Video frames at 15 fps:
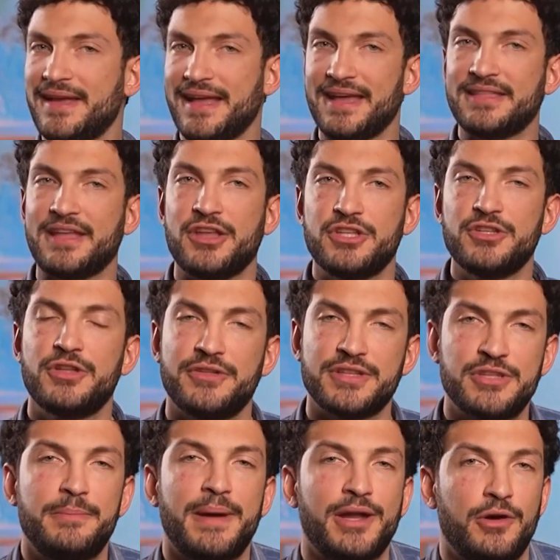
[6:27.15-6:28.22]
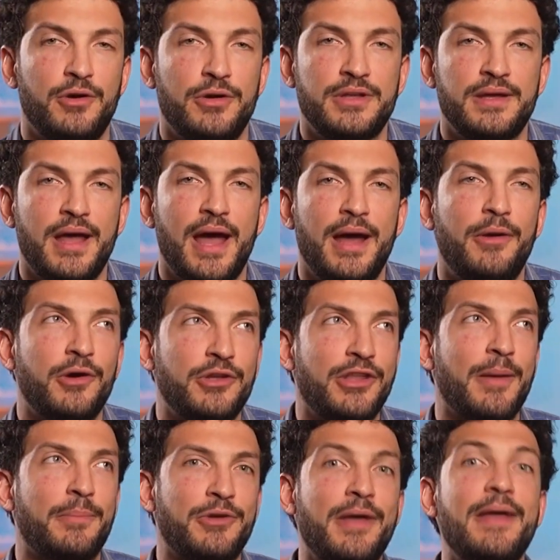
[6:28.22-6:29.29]
In addition to these metals, other
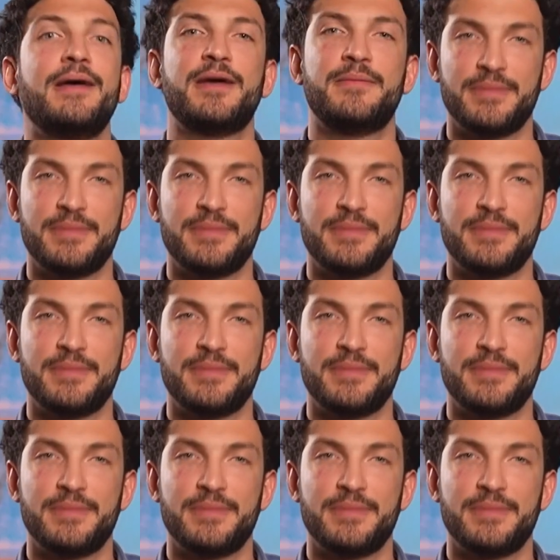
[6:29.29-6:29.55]
substances